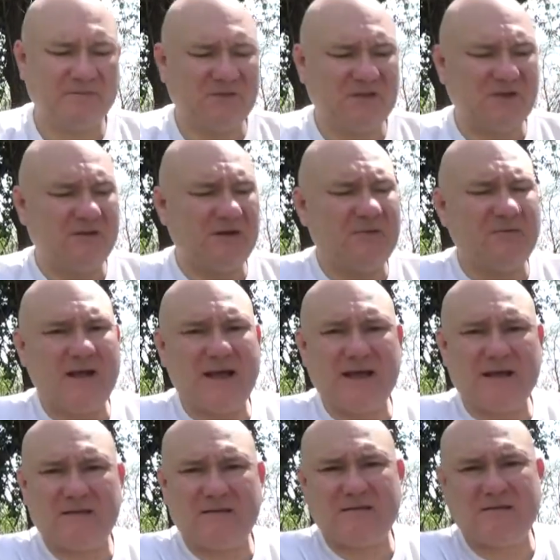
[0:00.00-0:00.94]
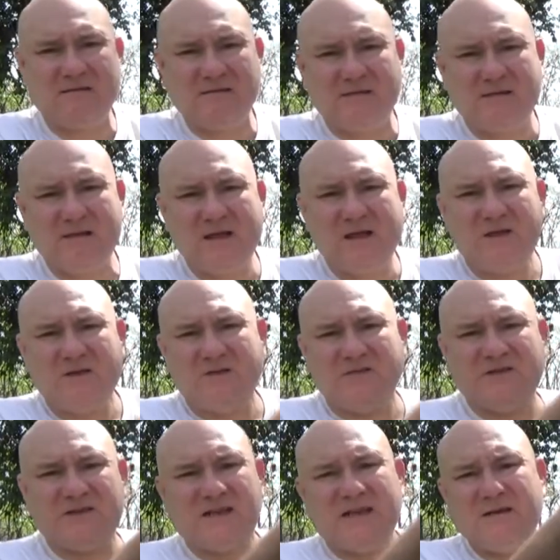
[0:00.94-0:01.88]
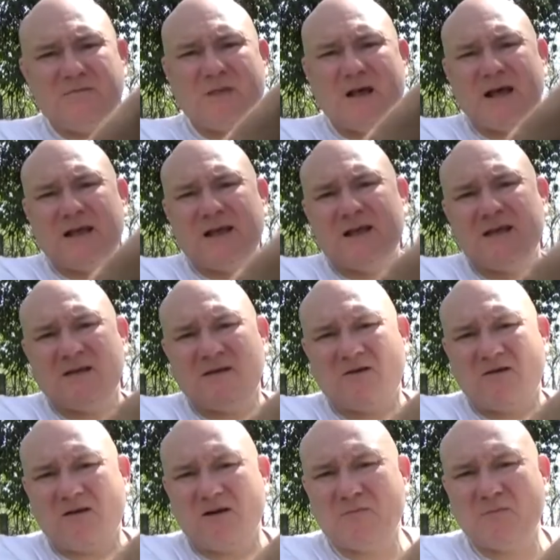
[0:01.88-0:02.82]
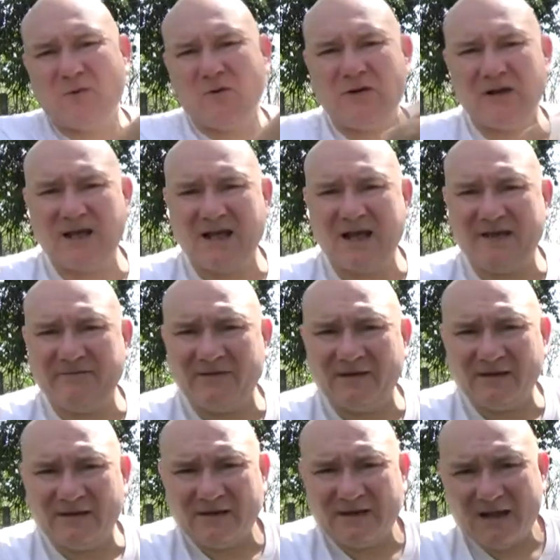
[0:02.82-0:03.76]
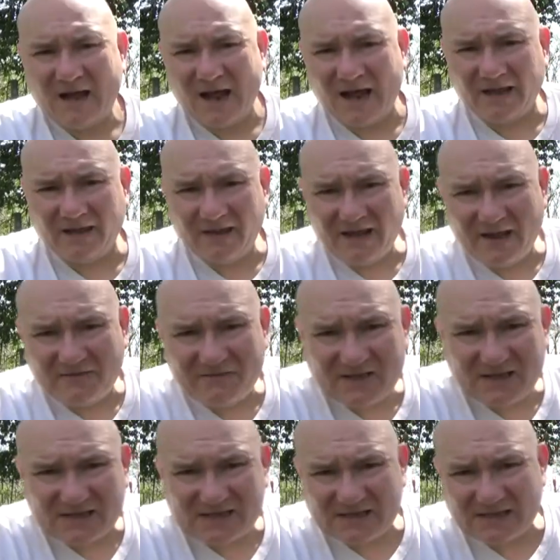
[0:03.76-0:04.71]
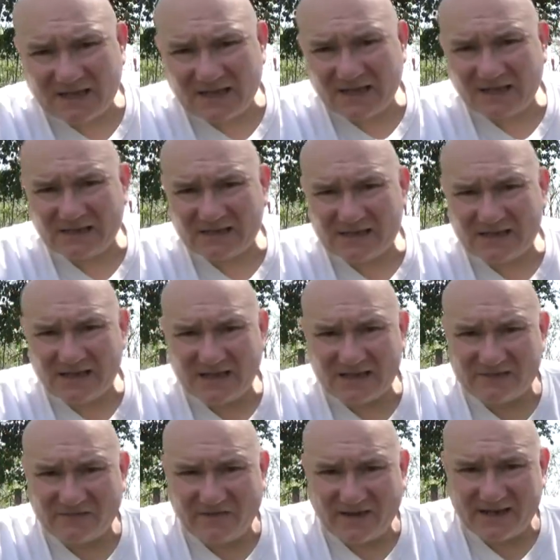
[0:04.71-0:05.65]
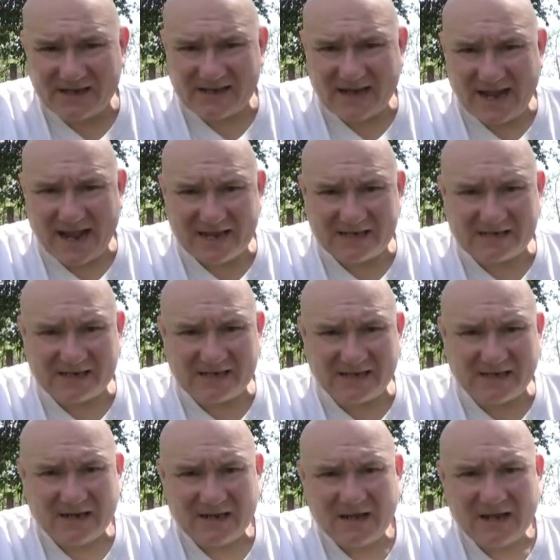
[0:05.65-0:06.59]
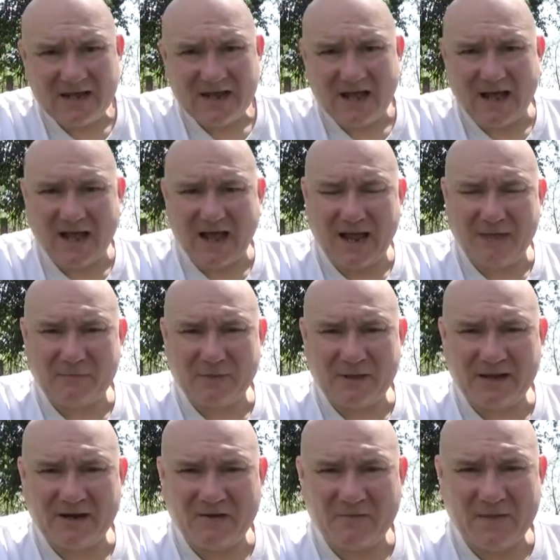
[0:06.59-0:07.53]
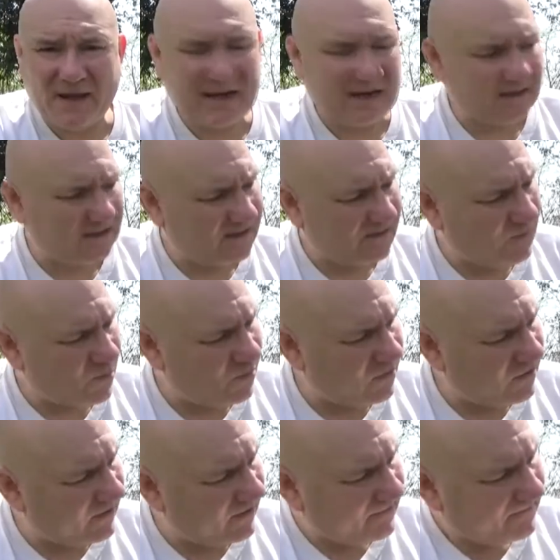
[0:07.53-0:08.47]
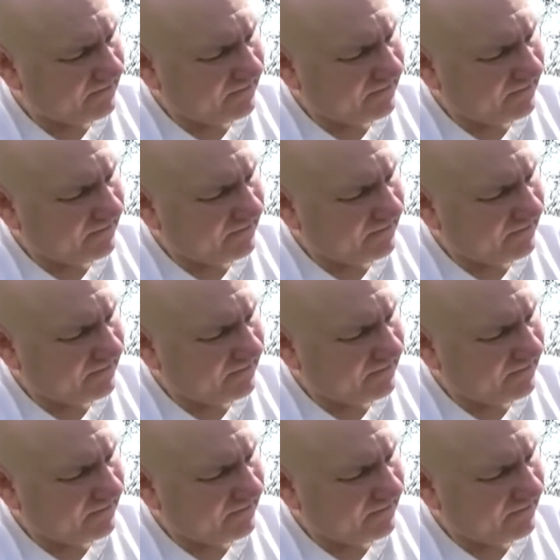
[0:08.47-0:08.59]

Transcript: So anyway, you've seen my cardboard oven. I love this thing. This thing is fantastic. I plan on making some more.